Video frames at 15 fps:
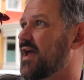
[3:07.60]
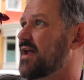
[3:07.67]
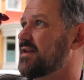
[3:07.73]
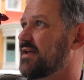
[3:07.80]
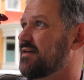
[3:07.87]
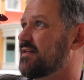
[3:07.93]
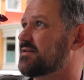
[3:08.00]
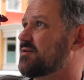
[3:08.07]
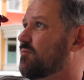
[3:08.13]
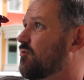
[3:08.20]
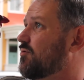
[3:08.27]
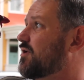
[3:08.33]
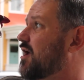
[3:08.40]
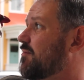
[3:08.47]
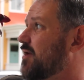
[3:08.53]
the idea that someone
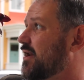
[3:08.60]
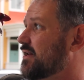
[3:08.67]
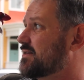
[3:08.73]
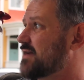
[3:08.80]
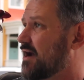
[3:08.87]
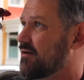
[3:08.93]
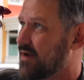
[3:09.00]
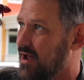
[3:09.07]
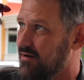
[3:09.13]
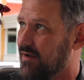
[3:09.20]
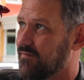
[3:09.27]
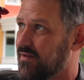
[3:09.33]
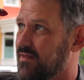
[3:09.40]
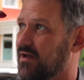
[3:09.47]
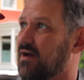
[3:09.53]
would come in and tear down
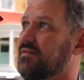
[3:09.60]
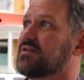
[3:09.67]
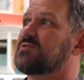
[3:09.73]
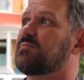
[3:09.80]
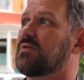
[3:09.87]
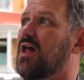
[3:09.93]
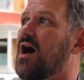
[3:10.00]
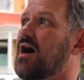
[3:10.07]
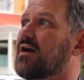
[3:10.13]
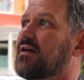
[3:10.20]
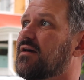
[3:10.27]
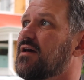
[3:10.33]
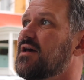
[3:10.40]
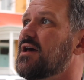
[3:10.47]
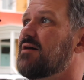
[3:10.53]
everything on this block,
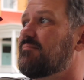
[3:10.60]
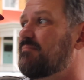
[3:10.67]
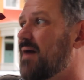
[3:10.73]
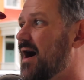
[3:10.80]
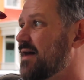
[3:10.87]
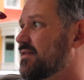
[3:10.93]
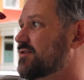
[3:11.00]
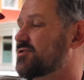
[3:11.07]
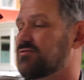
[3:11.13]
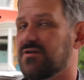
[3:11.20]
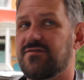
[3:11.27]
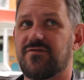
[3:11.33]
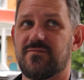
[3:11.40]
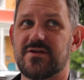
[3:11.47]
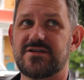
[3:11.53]
buy the
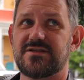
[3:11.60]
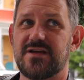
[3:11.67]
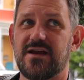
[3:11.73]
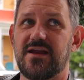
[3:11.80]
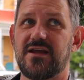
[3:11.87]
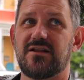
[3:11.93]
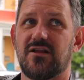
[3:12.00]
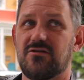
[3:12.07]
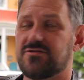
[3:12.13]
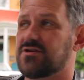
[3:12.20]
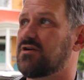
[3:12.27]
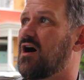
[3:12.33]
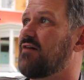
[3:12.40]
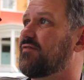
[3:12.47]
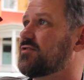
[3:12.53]
street from the city, close
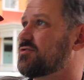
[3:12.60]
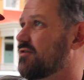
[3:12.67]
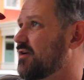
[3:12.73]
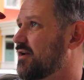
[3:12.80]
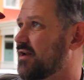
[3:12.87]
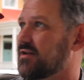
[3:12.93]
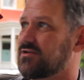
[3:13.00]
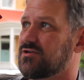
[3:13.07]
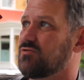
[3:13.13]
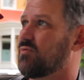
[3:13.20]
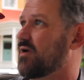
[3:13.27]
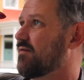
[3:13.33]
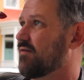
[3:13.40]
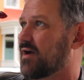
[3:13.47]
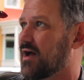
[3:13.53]
it off, and turn it into
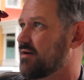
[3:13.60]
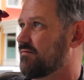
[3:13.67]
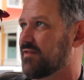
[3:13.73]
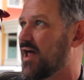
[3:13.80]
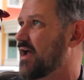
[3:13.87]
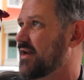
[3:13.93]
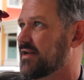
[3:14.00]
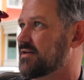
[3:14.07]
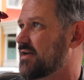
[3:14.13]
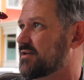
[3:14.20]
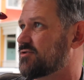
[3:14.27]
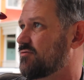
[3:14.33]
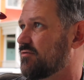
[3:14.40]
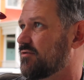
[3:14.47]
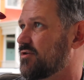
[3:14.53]
whatever kind of light
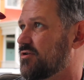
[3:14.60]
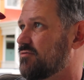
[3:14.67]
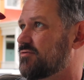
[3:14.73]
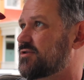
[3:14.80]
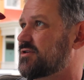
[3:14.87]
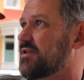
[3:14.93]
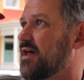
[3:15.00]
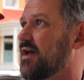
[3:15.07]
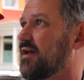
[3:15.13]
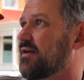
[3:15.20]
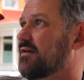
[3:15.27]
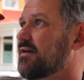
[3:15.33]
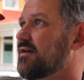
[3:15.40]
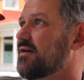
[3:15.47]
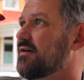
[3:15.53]
industrial use
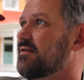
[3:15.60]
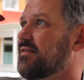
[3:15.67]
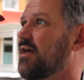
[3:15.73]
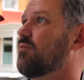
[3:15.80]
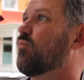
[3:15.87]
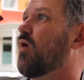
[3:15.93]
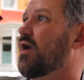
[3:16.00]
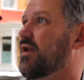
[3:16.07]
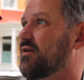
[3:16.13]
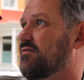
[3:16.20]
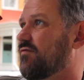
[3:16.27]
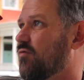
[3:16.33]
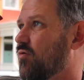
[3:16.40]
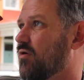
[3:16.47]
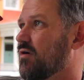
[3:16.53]
they wanted
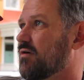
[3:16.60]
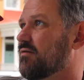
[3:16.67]
for